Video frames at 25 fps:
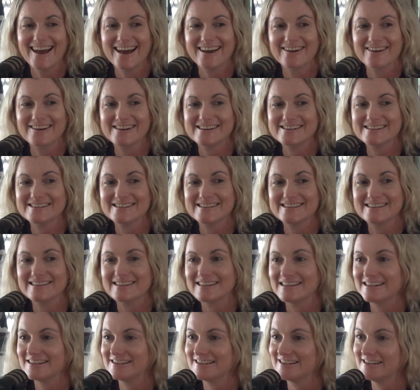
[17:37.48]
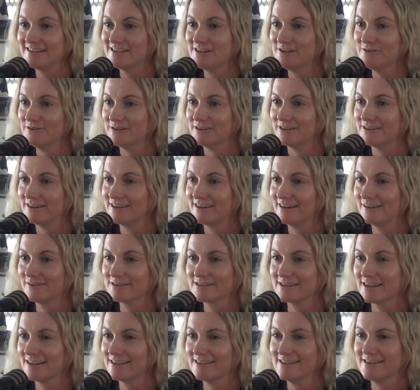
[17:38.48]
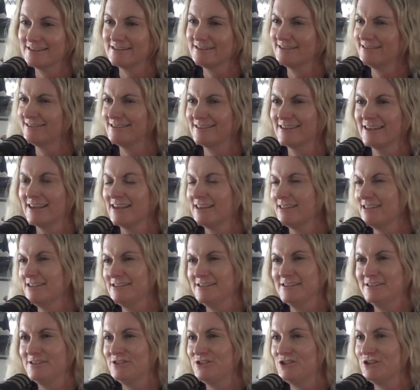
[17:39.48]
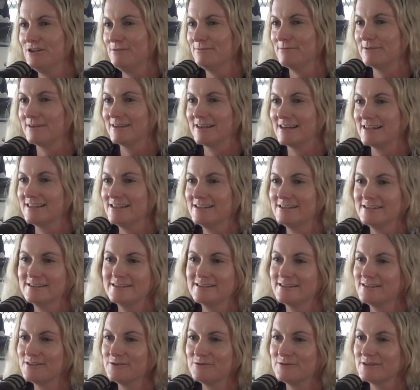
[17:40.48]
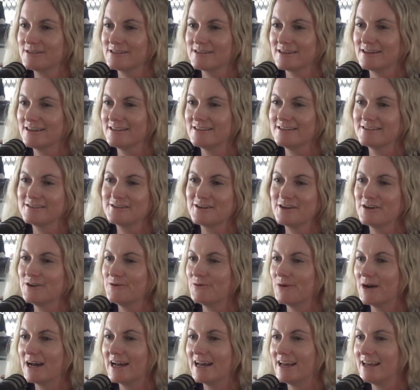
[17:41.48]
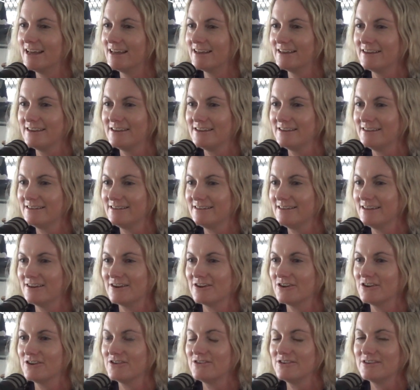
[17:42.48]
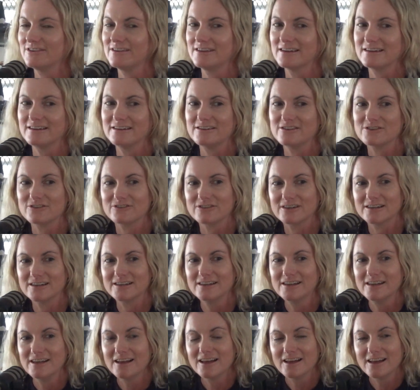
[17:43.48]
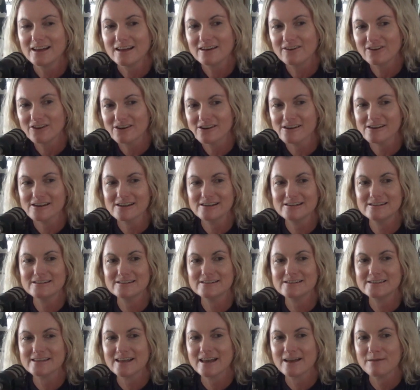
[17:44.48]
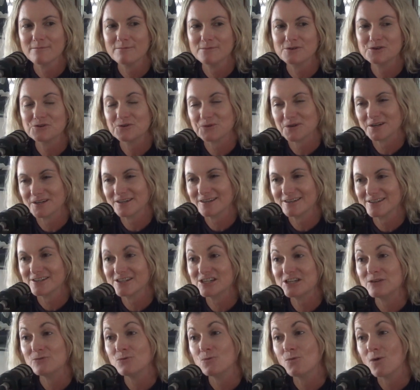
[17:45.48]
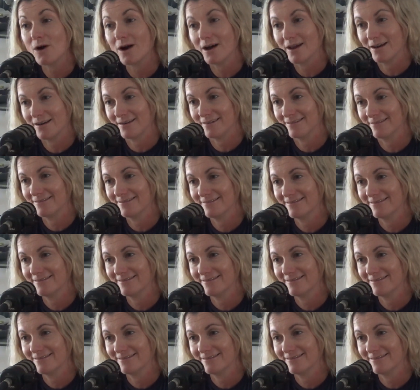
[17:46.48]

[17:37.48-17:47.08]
And I just didn't think she'd do it. I was like, this is stupid. Like, this is suicide. There's no way, you're going to do it. Not only did Sam do it, she won.